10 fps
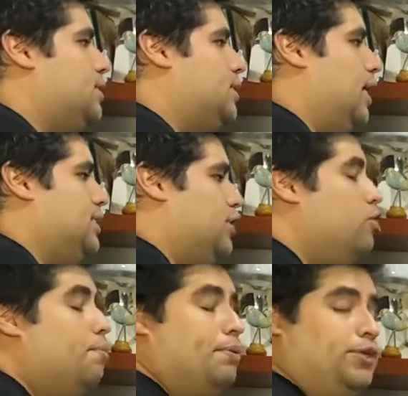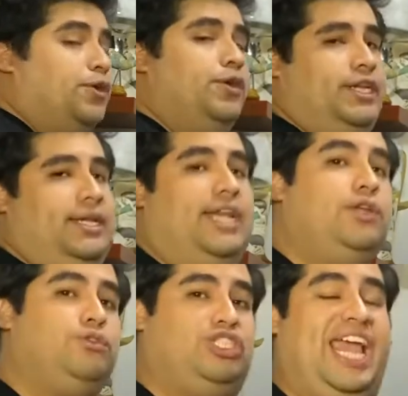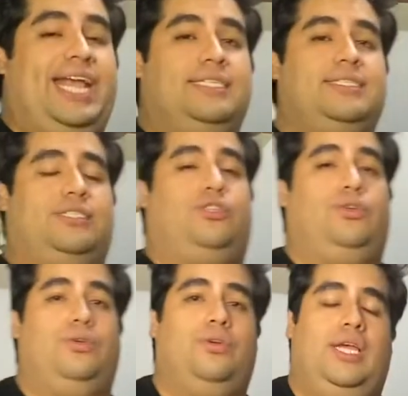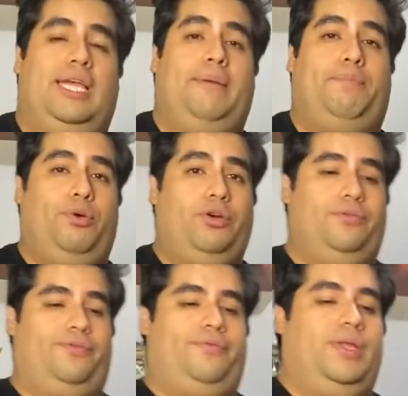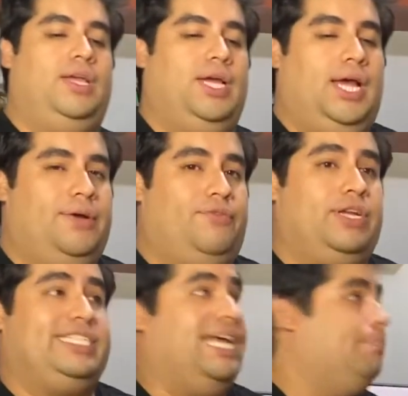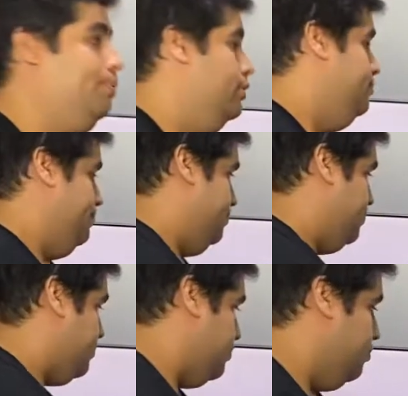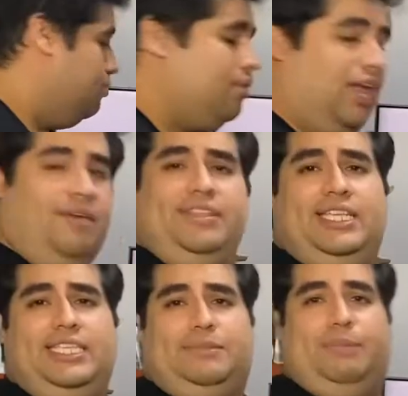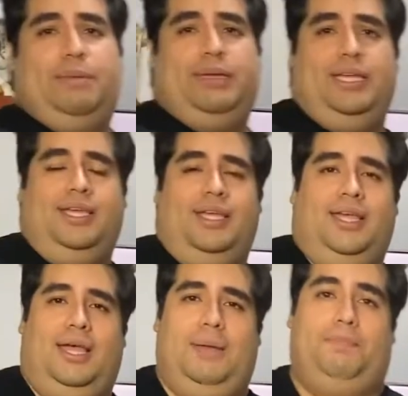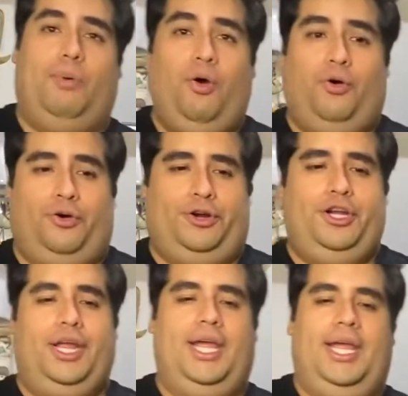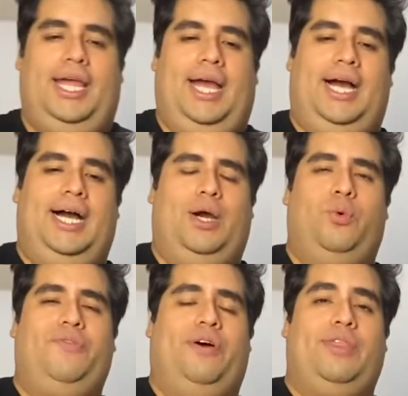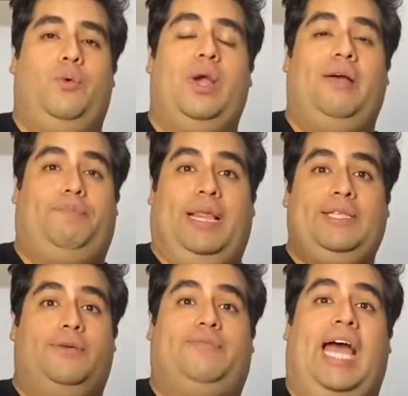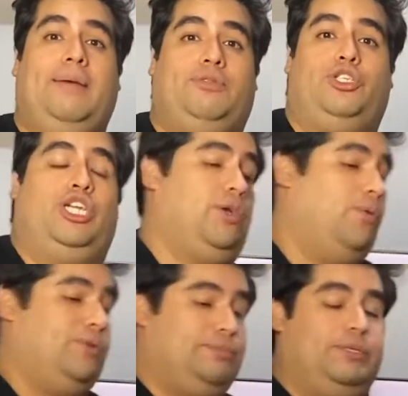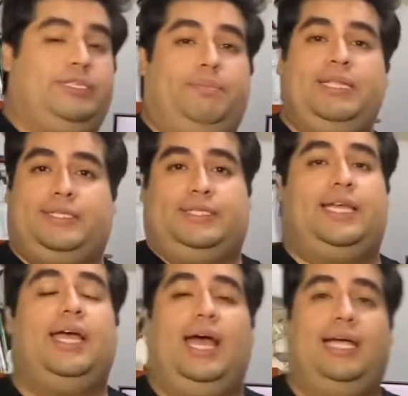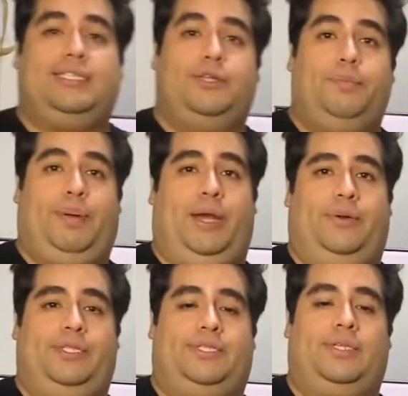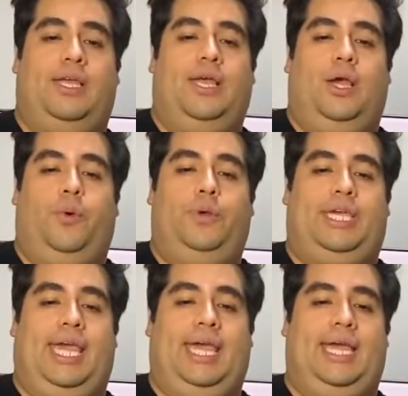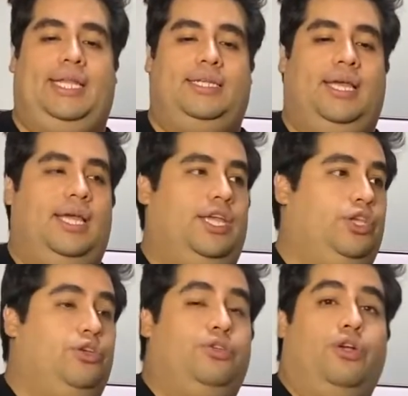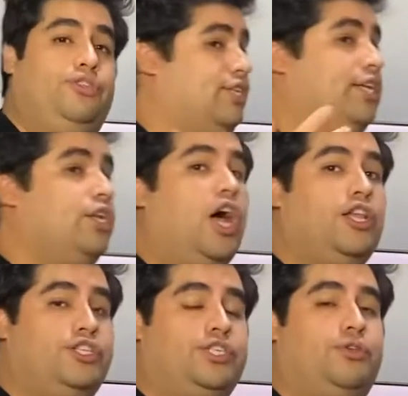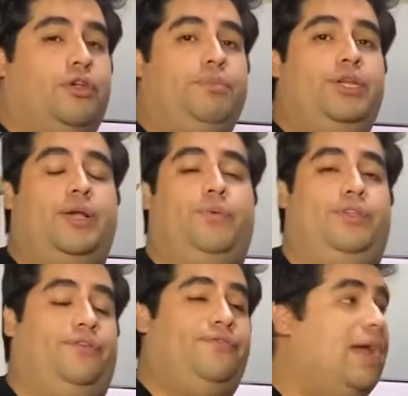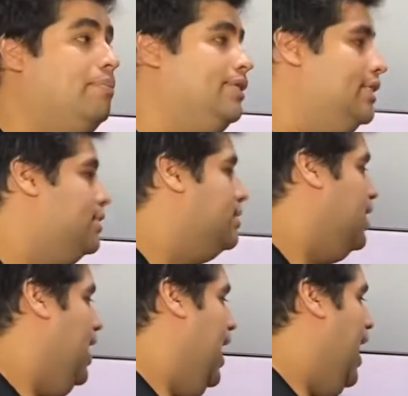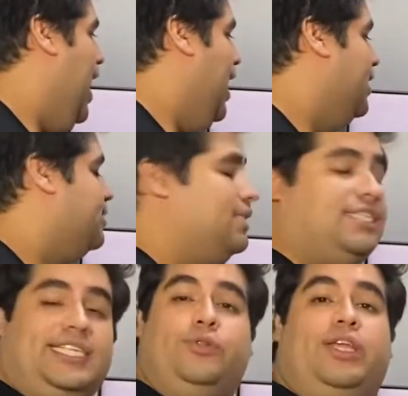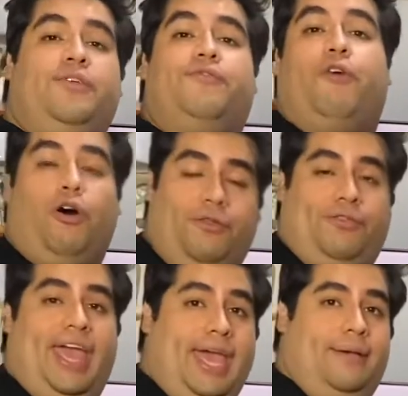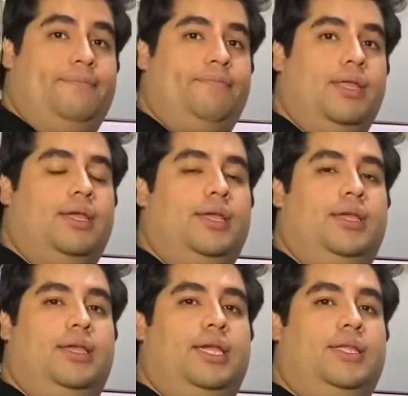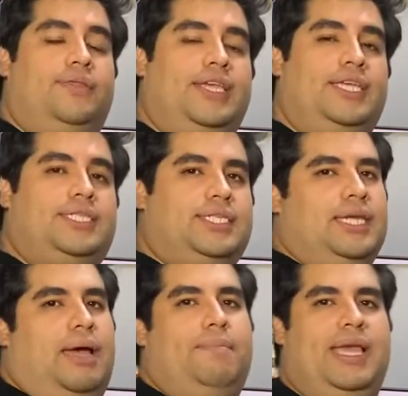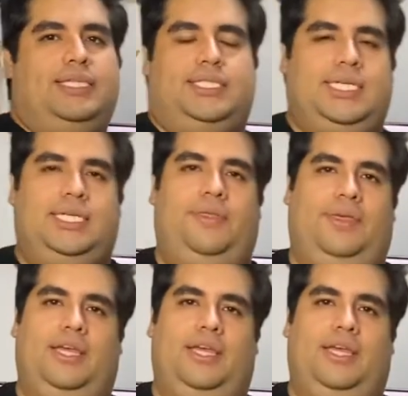as a new opportunity, a new chance to improve. For example, having this baby born, we found that we have plenty of time to share our responsibilities as a new parents. We can use also technology to communicate with our families and still involve them in this amazing thing